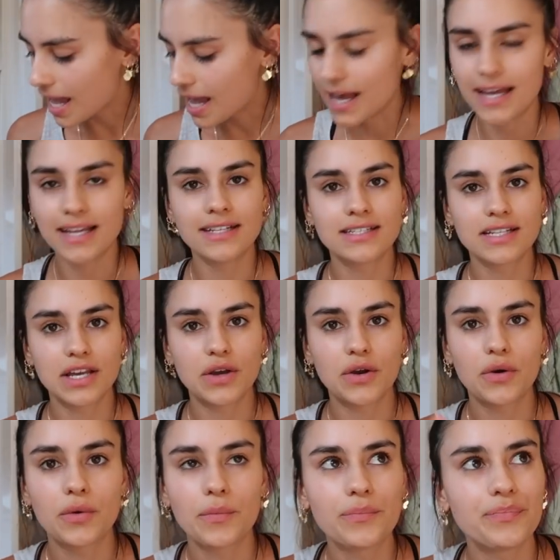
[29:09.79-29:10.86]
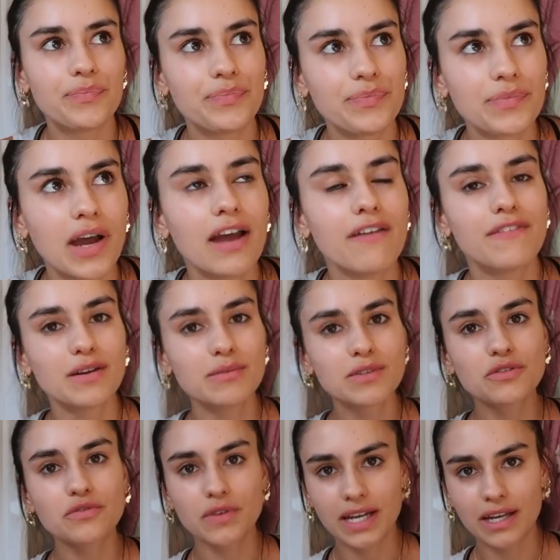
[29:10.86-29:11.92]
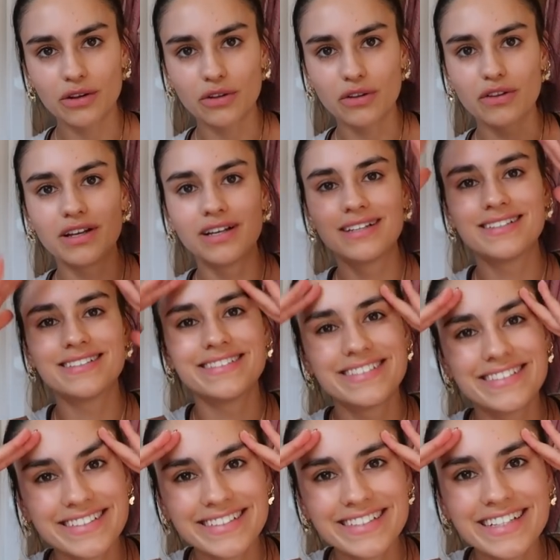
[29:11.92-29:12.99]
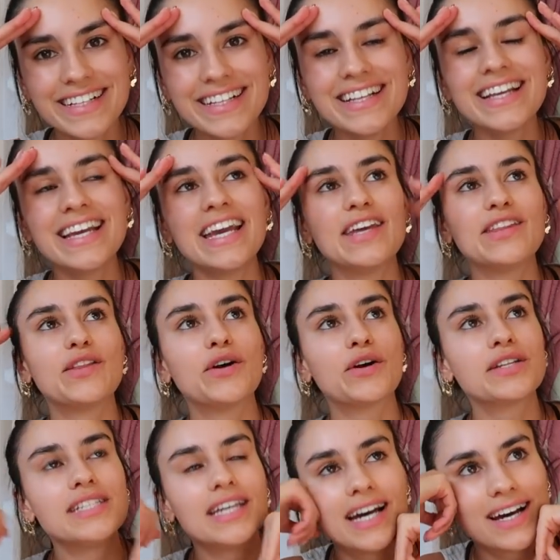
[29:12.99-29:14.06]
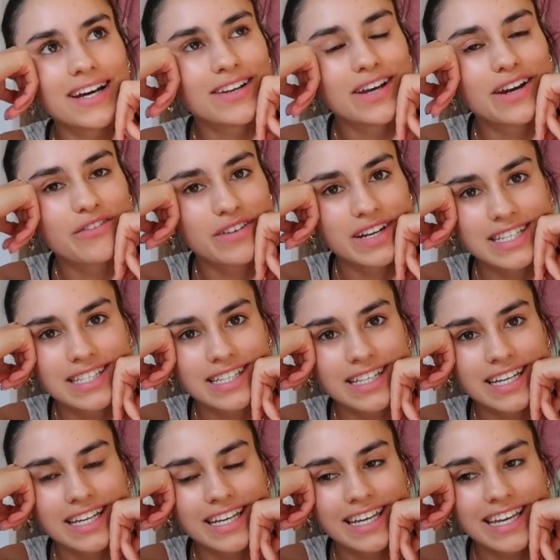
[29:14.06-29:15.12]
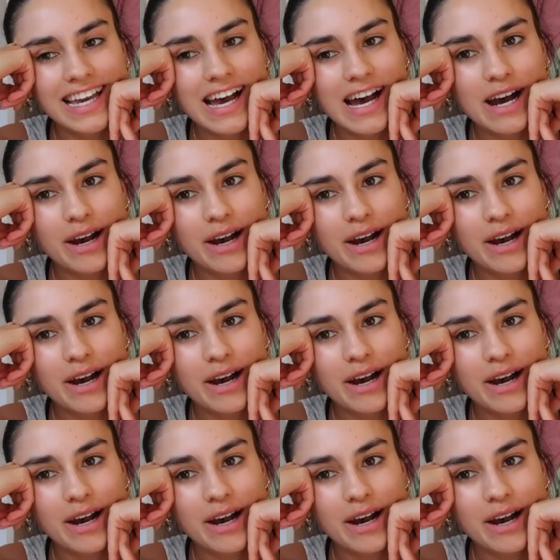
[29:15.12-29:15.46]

And I filmed a reel in lockdown recently,